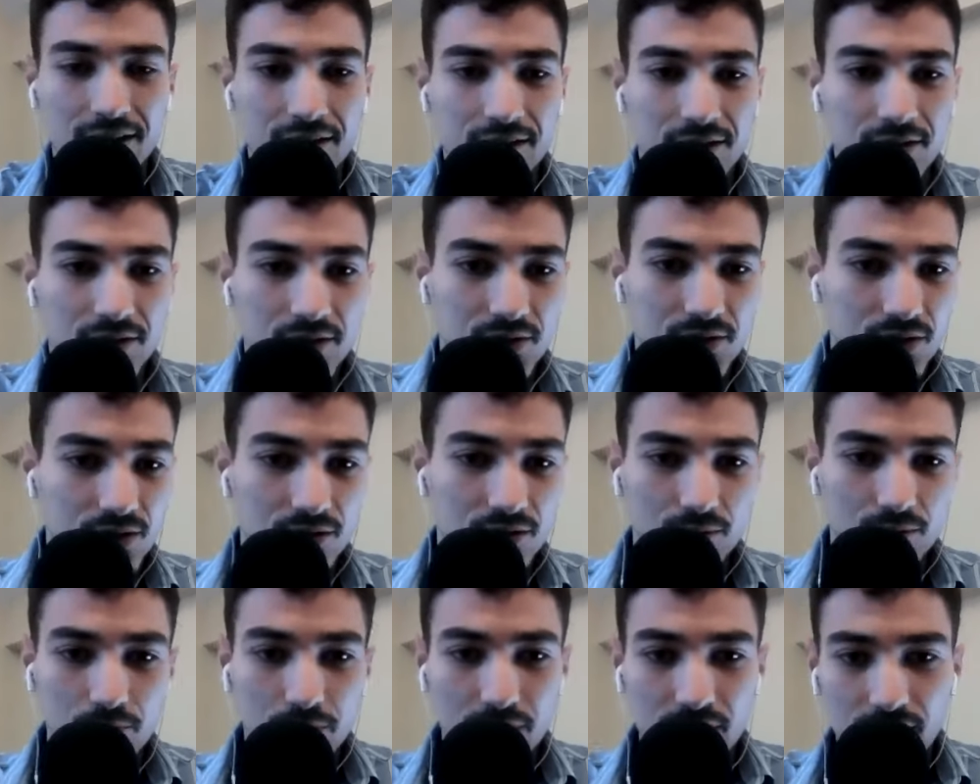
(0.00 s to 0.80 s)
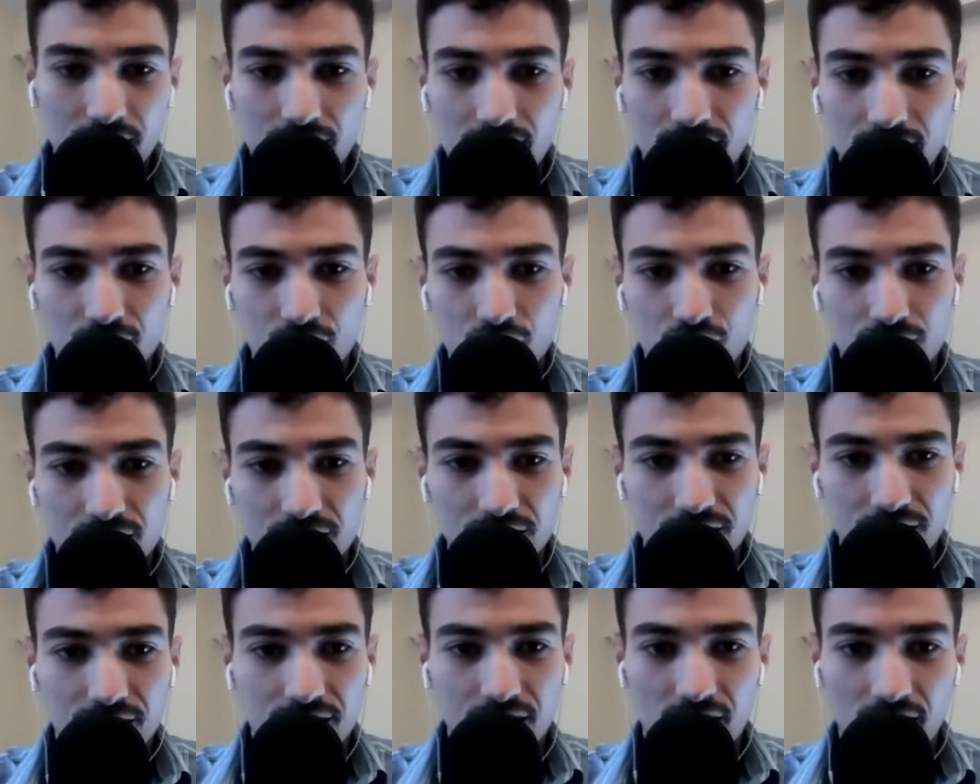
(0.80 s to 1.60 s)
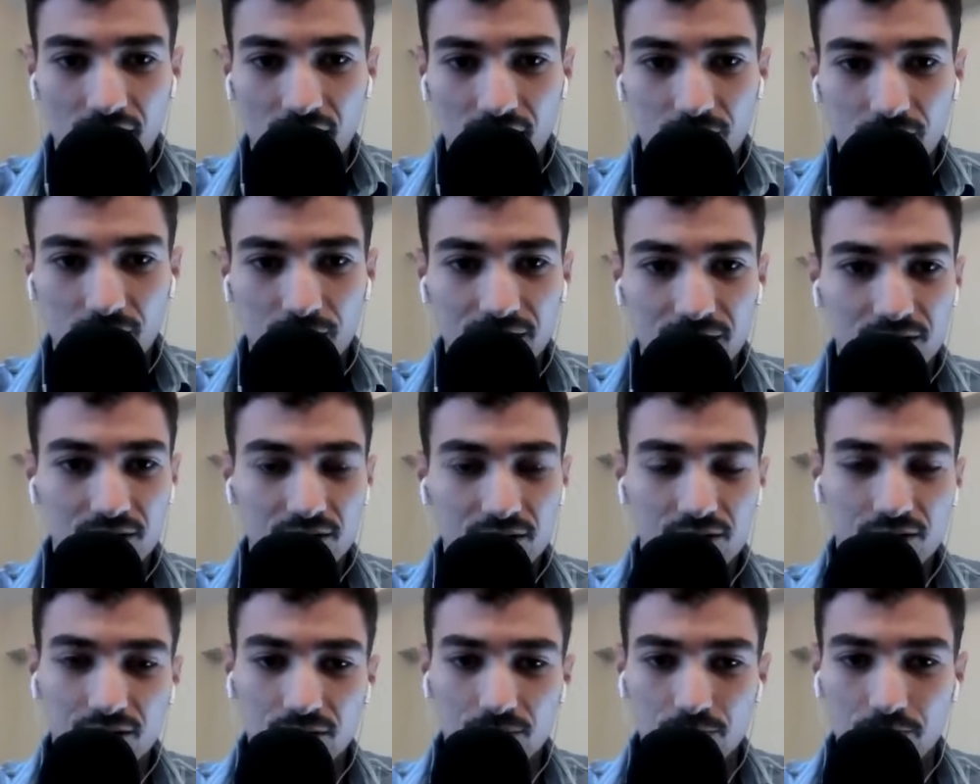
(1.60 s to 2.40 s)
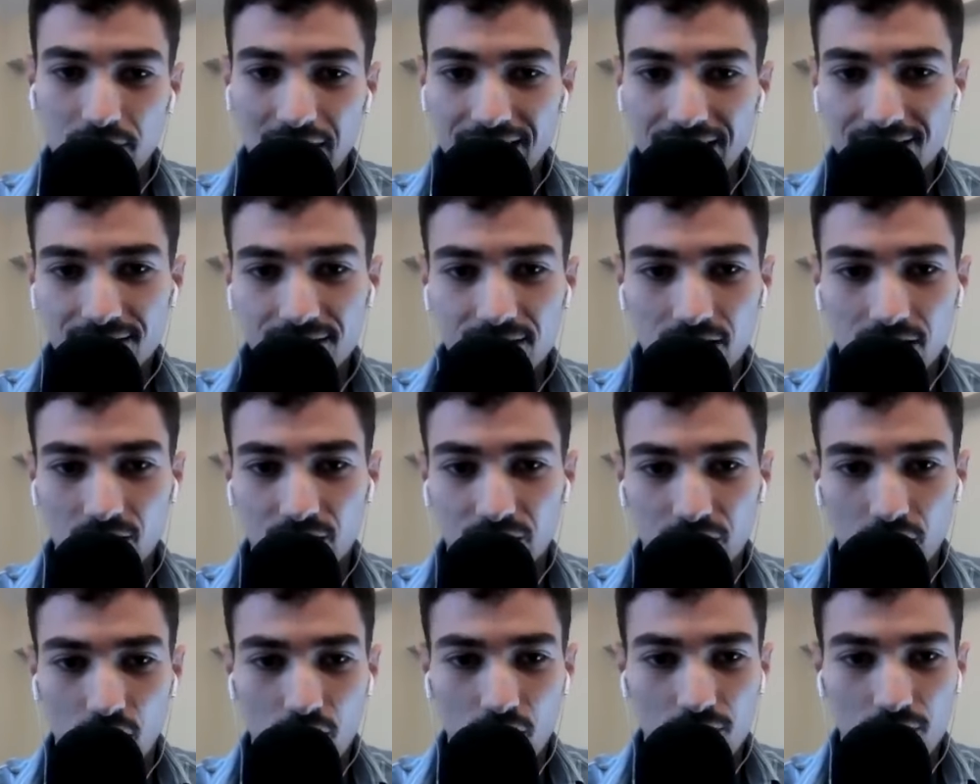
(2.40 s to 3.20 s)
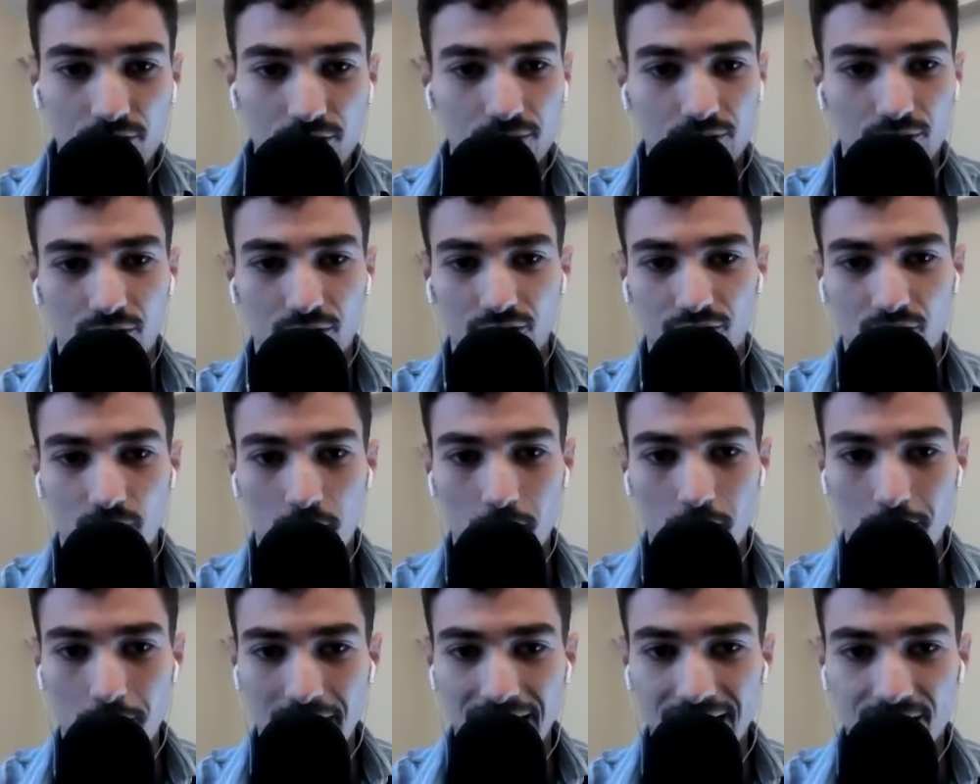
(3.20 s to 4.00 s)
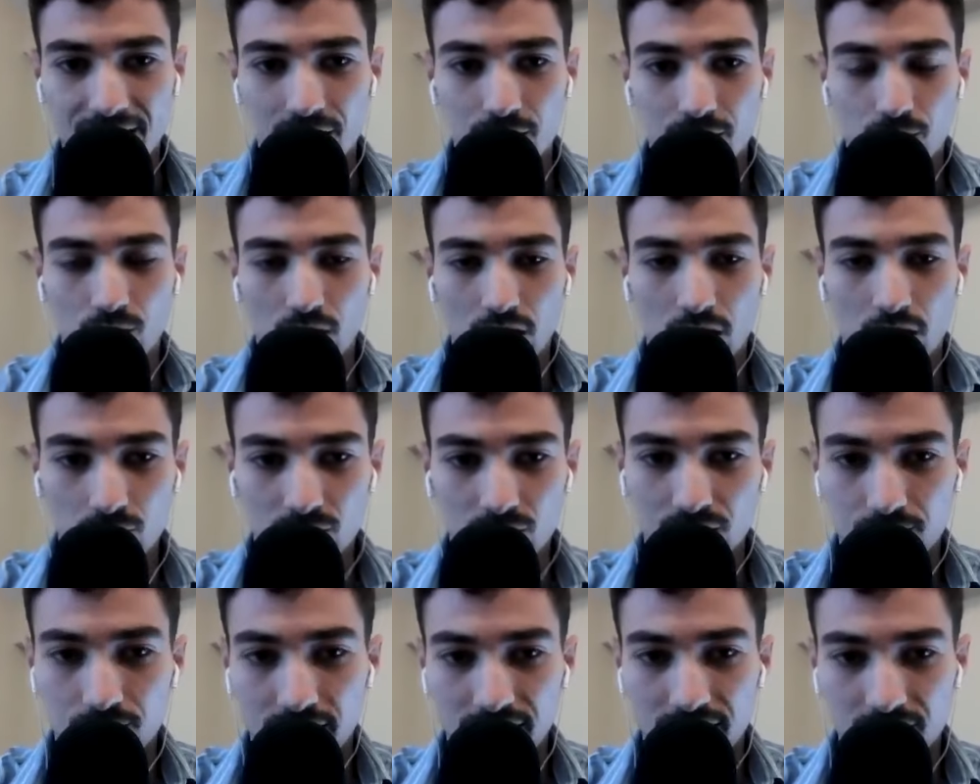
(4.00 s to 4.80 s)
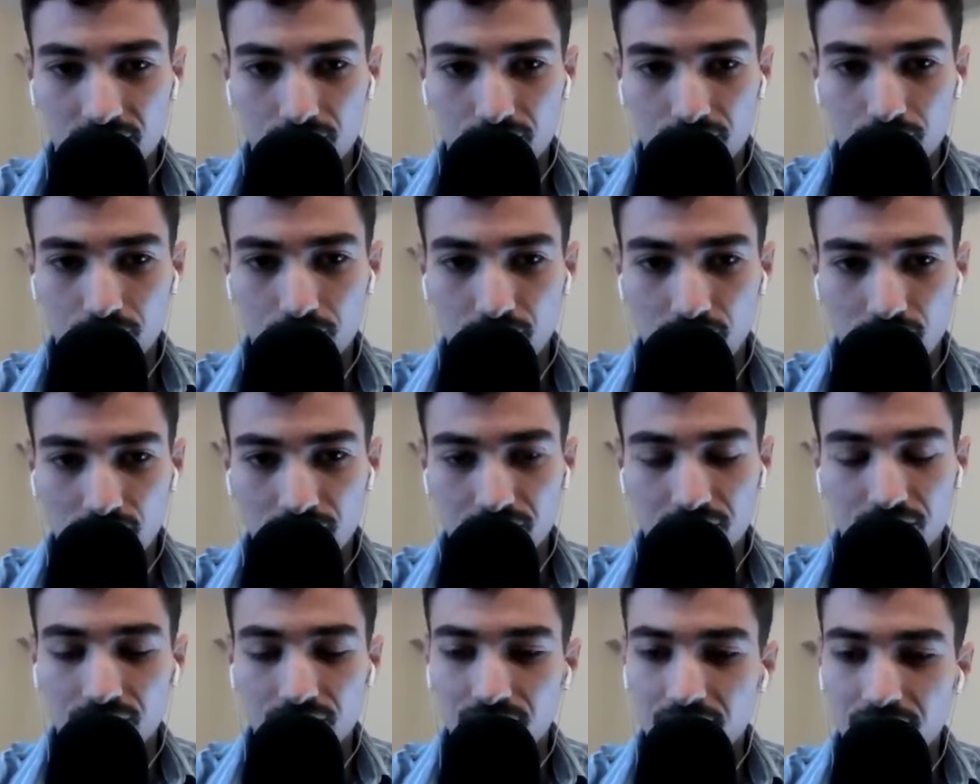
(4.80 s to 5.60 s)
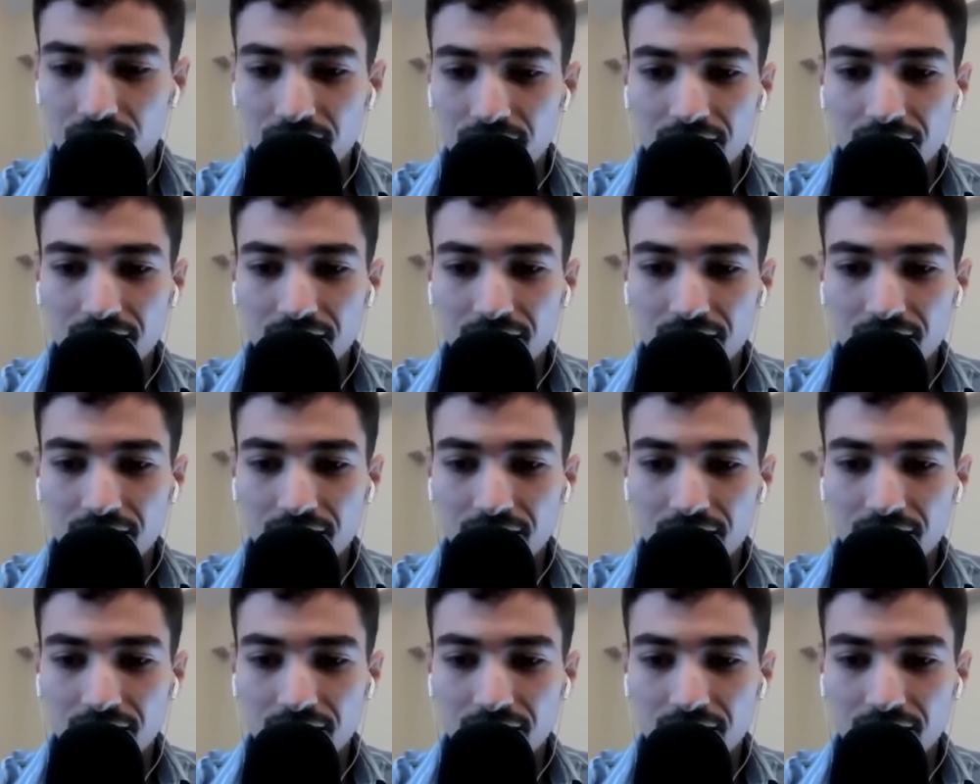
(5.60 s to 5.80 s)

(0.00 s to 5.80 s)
He's a PhD economist. He's a best-selling author of many well-respected books.